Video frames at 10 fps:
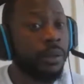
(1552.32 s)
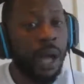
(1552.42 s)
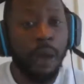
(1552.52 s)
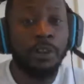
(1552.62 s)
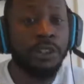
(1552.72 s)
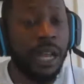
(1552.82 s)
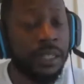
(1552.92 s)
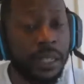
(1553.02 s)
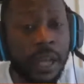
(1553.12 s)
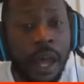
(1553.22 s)
how would you like
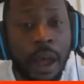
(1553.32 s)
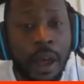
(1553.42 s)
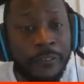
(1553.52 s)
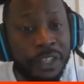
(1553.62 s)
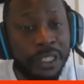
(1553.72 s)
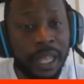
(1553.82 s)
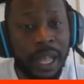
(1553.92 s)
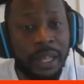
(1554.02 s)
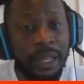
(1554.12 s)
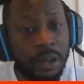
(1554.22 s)
the offensive
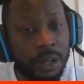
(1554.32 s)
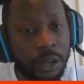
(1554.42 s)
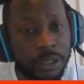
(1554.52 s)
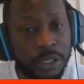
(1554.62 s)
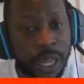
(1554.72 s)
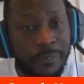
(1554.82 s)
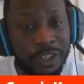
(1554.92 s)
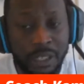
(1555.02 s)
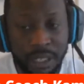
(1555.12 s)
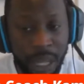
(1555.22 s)
line coaching job for
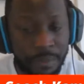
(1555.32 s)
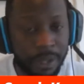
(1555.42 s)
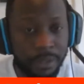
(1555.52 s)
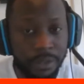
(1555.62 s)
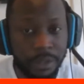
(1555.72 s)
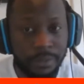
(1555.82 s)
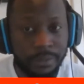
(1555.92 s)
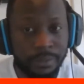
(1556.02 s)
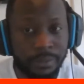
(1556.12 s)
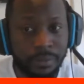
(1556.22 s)
the Cincinnati Bengals?"
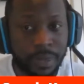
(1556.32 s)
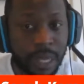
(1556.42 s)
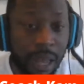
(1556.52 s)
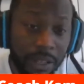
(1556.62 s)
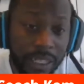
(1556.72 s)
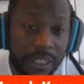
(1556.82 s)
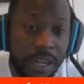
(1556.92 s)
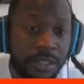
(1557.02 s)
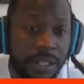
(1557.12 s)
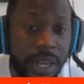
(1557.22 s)
I don't think he
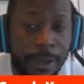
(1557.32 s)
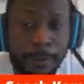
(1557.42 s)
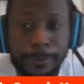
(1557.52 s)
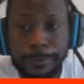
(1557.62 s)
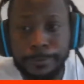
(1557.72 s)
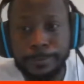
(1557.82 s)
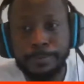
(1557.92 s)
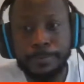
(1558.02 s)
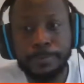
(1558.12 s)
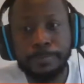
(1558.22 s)
turns it down.
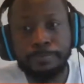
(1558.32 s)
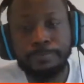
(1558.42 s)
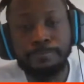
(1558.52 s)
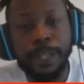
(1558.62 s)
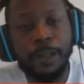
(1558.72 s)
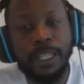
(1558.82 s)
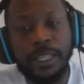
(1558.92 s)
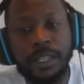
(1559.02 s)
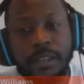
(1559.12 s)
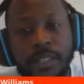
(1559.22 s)
I don't
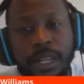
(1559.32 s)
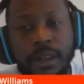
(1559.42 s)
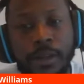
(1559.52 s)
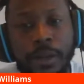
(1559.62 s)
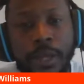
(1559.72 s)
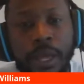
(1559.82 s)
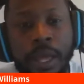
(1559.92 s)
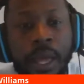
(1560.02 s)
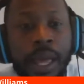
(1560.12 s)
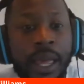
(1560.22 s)
think he turns it down.
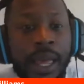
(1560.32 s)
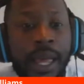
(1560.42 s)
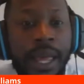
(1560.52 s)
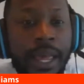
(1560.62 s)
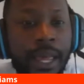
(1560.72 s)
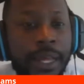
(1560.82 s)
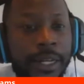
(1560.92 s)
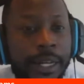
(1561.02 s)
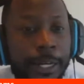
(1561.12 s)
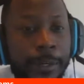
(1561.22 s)
And
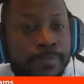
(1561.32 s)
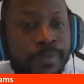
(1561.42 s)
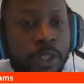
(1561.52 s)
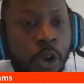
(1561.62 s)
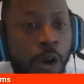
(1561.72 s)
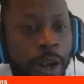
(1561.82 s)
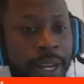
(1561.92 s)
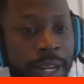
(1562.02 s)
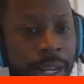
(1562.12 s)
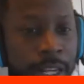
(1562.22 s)

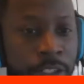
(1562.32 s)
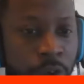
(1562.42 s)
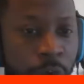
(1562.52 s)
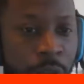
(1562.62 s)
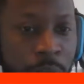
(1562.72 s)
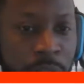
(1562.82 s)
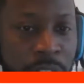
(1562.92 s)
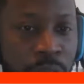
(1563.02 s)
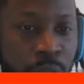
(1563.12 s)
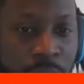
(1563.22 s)
Tori
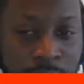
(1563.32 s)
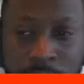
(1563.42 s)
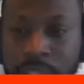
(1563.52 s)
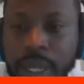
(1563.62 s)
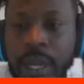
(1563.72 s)
Willis Williams,